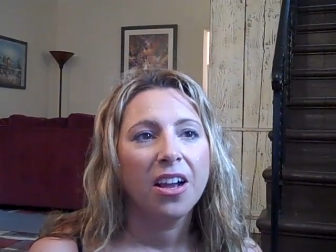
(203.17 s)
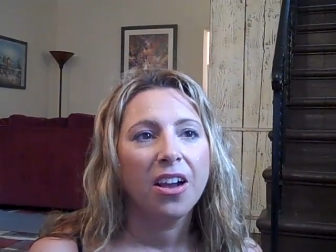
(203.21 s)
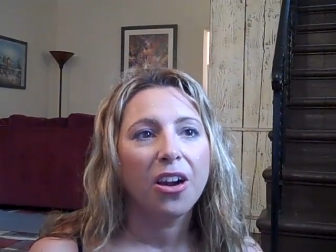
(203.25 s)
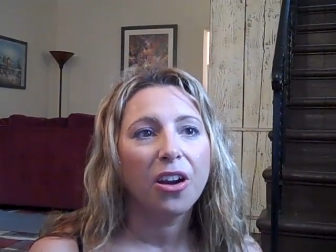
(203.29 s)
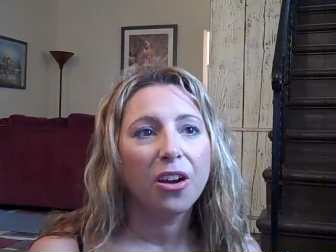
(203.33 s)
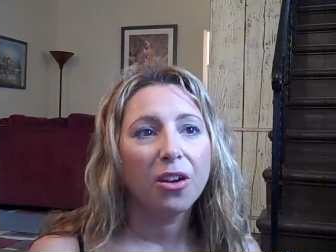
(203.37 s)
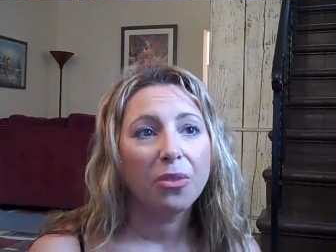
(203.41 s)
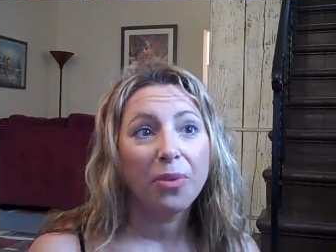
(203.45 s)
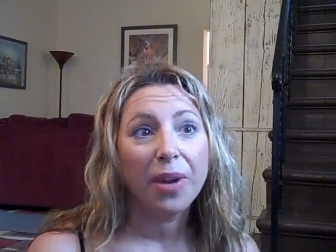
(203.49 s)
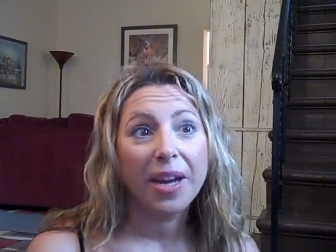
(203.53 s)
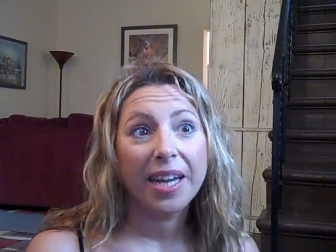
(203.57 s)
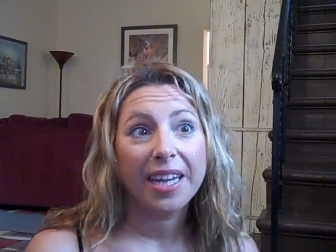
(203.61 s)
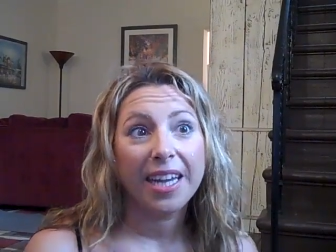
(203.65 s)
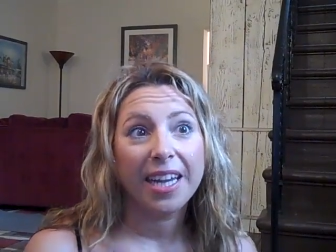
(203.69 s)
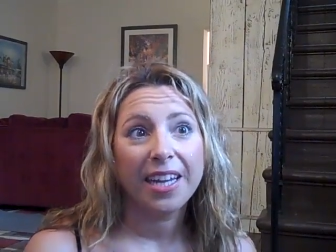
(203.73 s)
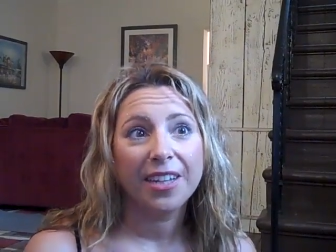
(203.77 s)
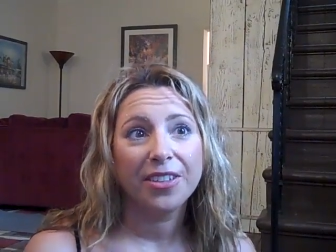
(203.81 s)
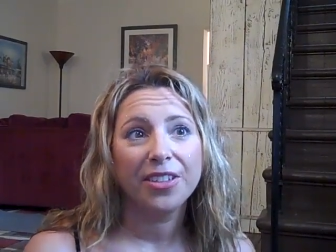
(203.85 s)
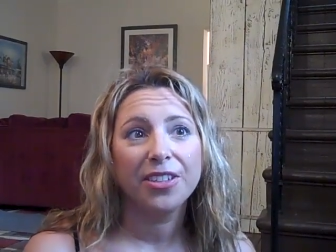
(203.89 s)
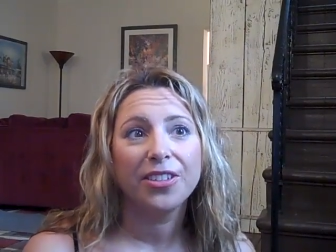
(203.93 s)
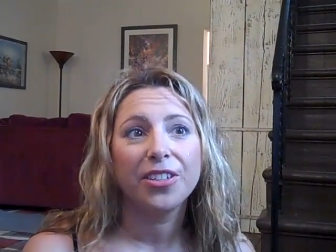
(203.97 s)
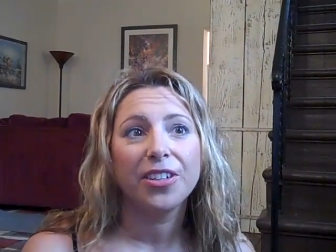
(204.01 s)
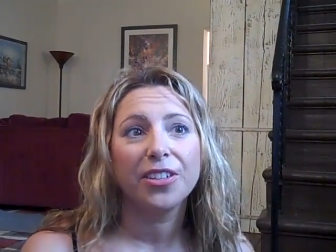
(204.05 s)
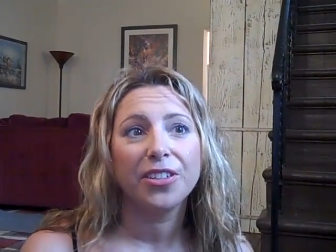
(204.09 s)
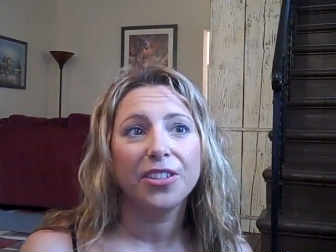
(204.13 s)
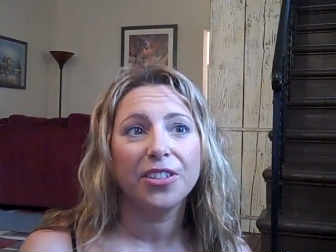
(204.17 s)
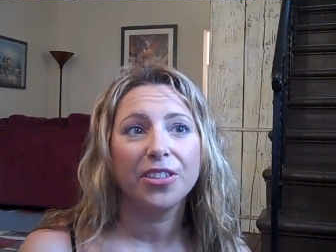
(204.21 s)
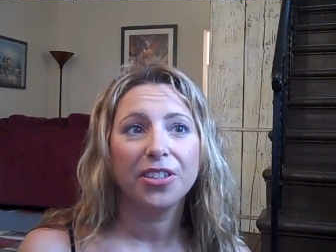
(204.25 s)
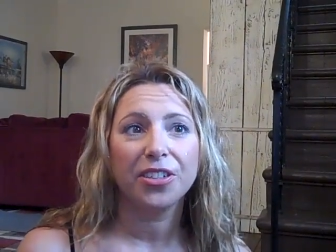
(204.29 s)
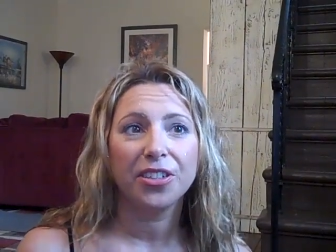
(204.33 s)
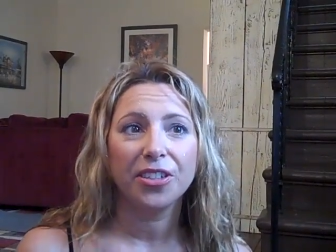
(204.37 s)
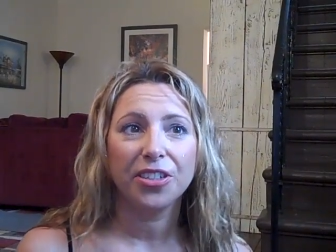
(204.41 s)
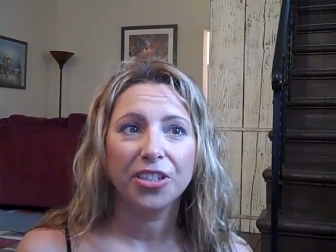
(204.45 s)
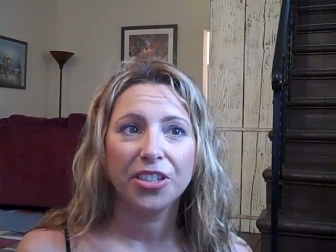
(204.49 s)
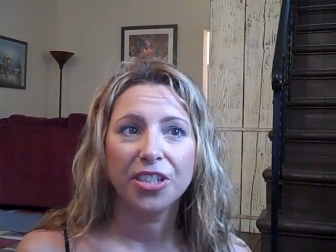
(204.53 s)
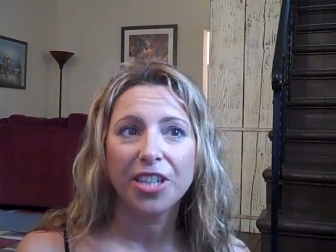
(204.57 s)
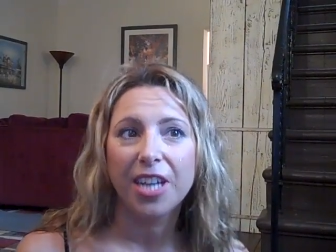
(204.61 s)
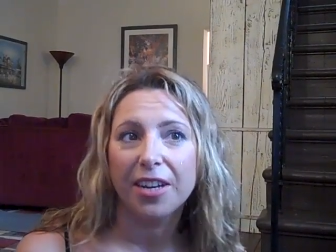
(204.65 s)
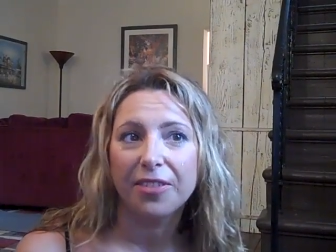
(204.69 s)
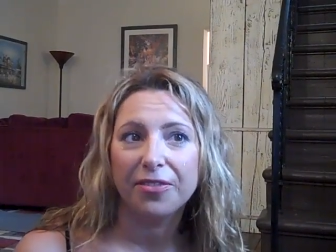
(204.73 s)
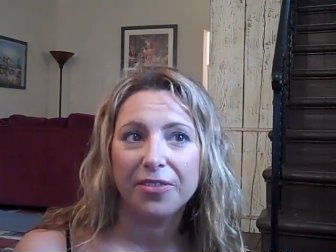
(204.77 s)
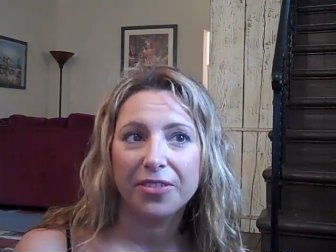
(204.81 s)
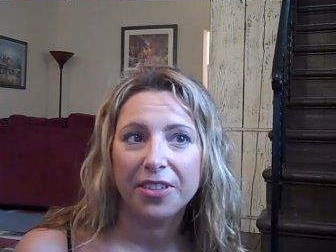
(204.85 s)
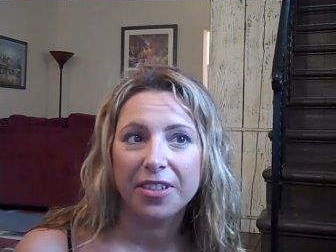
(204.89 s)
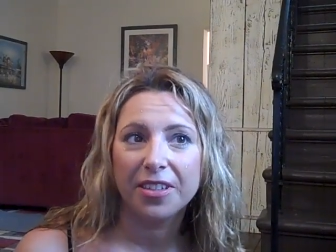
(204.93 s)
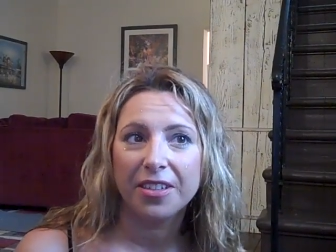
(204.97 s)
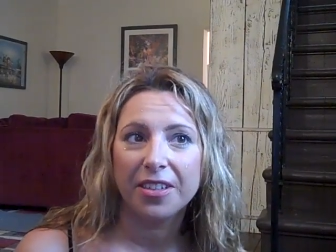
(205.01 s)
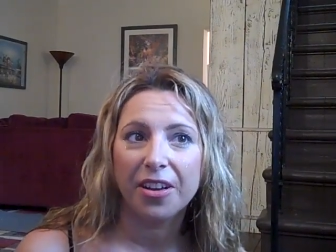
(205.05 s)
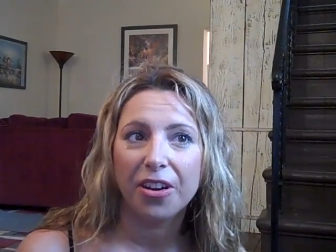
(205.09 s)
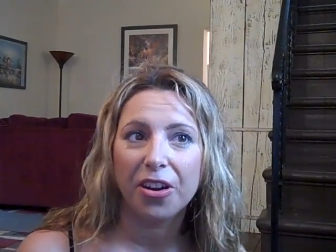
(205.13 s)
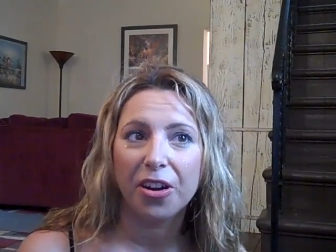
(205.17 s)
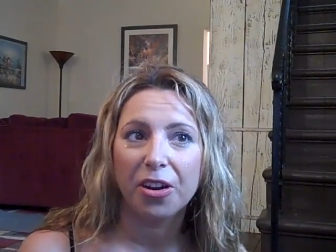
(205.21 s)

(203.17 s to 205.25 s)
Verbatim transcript: our weight gain starts to shift.